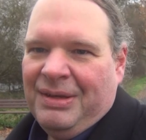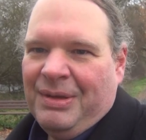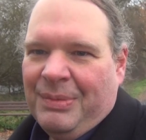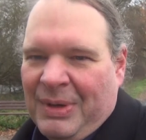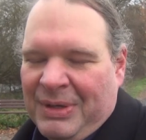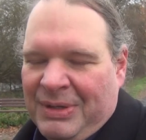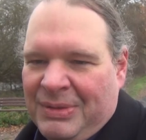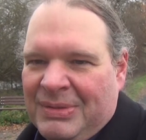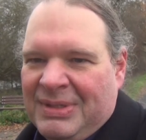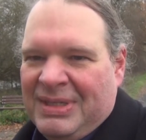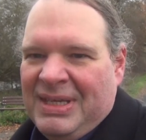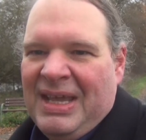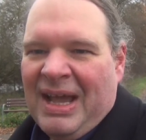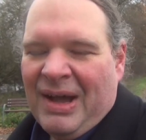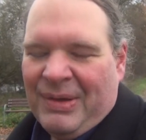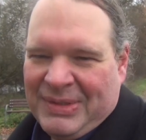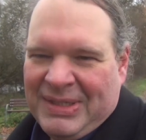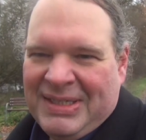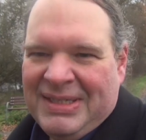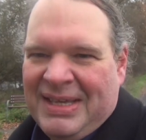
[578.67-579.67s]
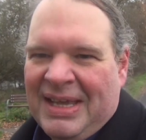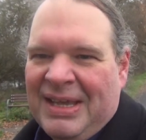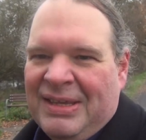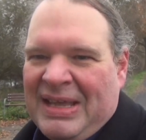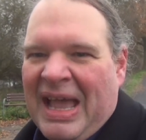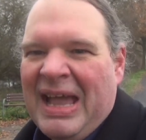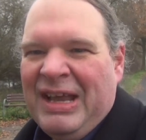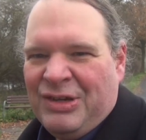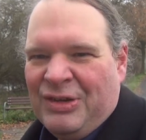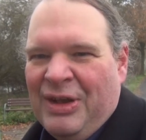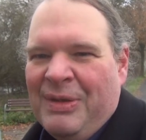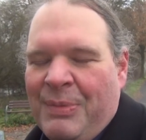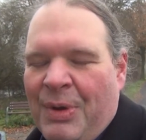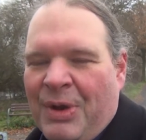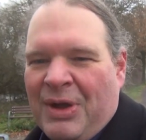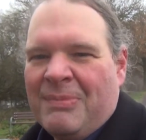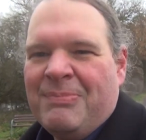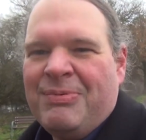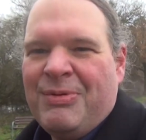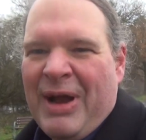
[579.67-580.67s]
you want to see how these things actually
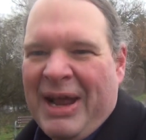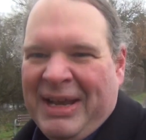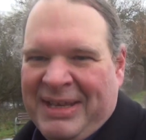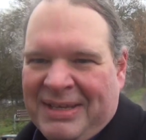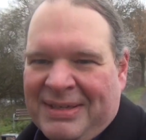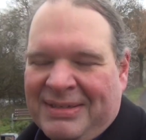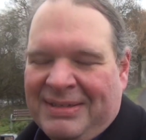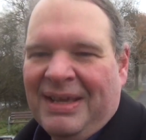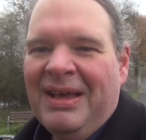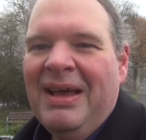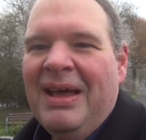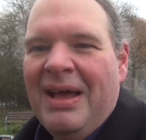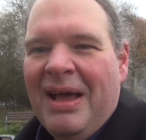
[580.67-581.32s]
work in practice,